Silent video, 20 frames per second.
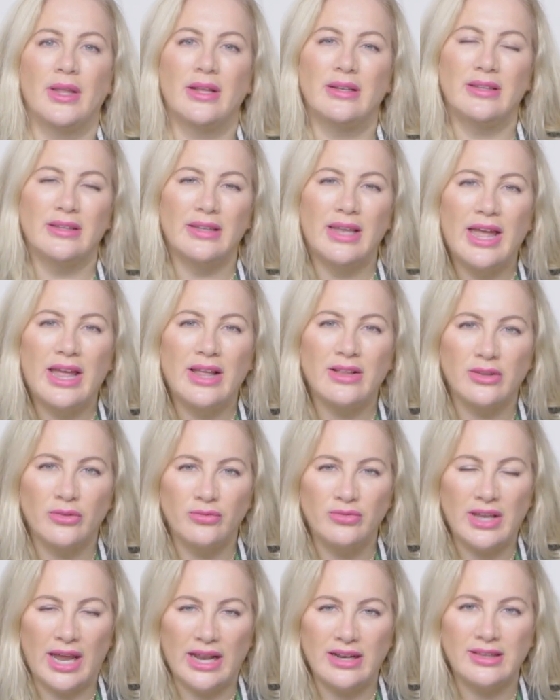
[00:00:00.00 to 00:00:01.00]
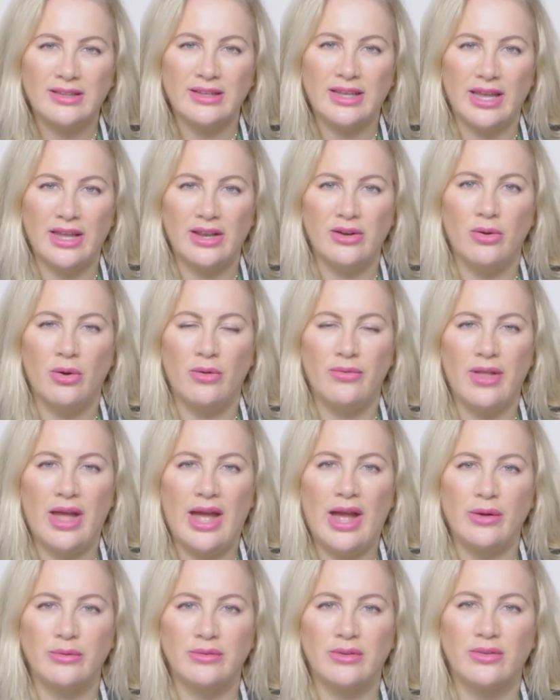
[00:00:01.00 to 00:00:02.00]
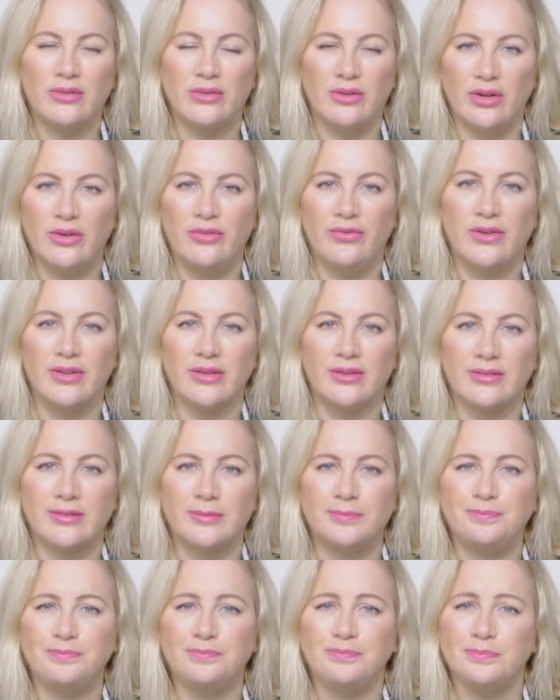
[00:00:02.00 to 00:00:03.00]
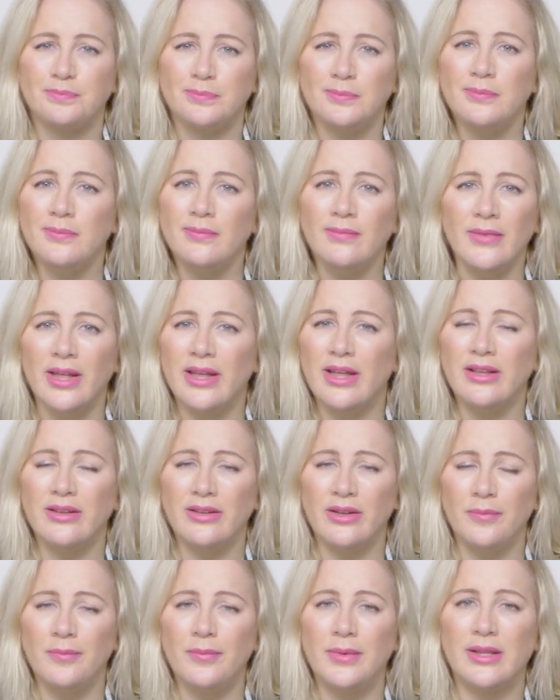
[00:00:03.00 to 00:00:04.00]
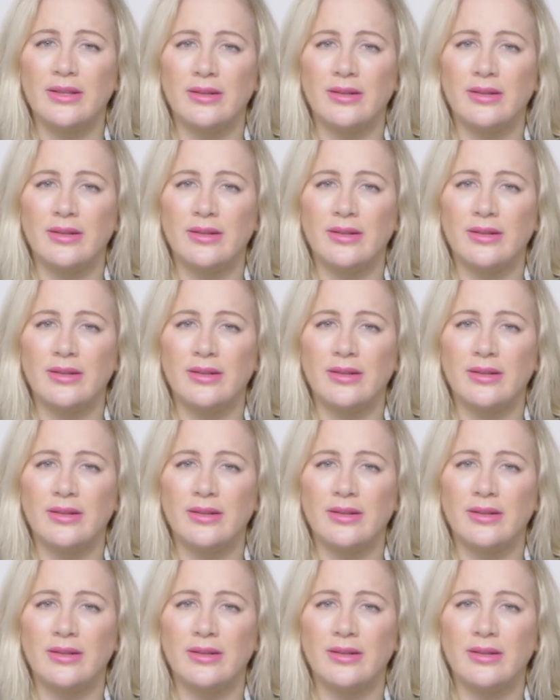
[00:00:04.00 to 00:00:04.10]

layers of dead skin on the outer surface, it can be